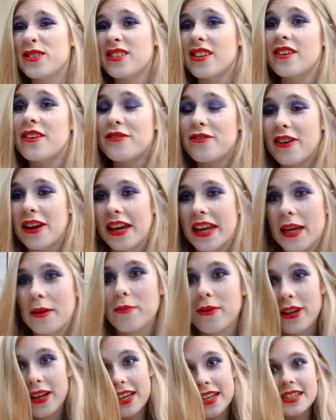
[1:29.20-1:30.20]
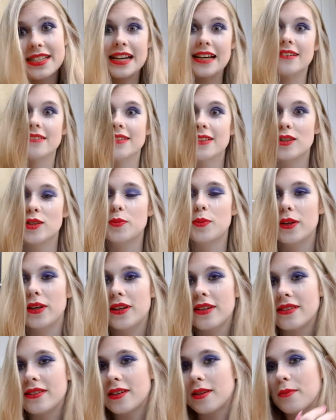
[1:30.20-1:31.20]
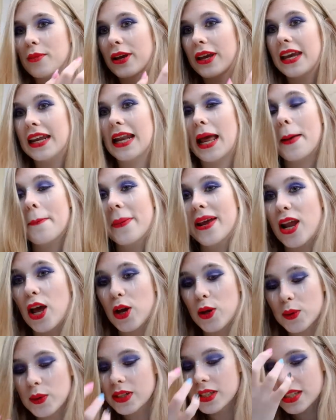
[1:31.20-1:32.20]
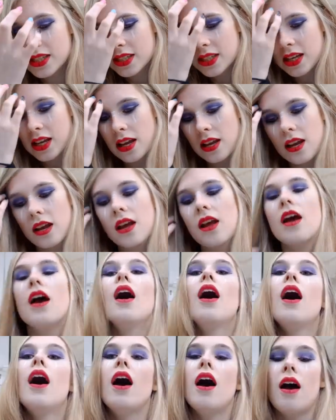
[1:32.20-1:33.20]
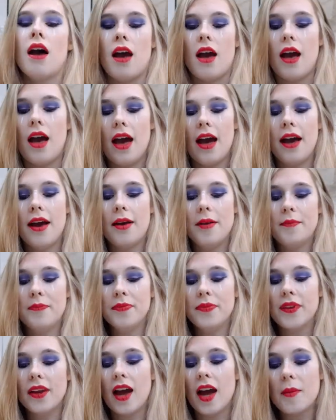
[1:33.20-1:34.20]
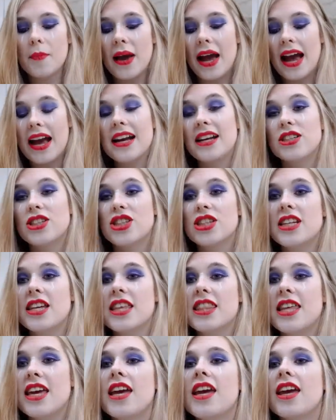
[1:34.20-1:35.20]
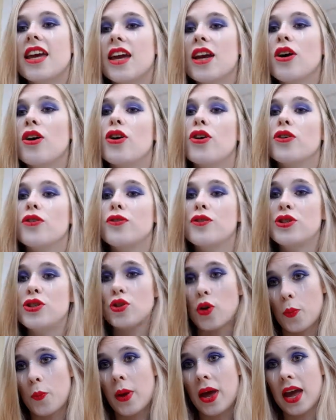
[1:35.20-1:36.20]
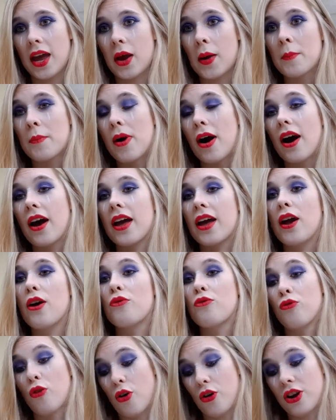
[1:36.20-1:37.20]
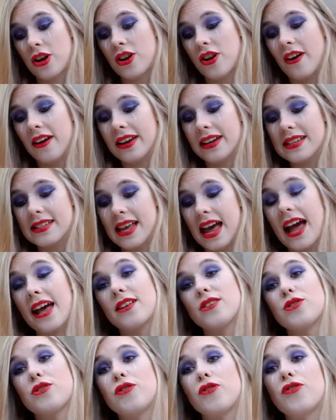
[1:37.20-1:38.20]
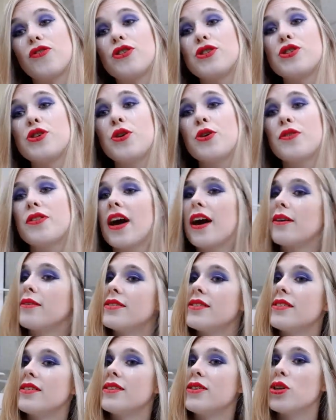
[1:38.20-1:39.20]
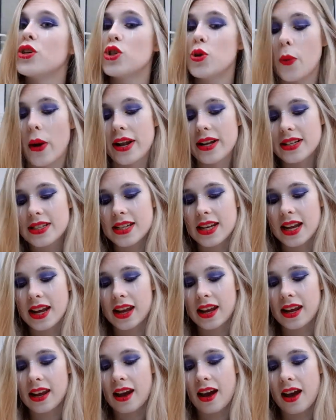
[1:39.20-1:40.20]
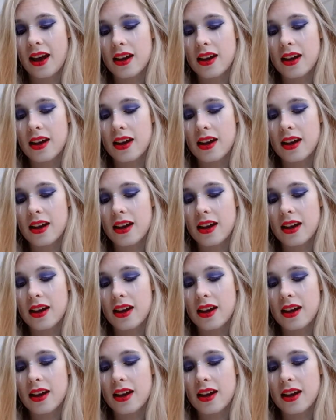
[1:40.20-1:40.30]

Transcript: so if I keep looking down, it's because I'm looking at my notes. I'm actually thinking of stopping my rock nights as of 2020,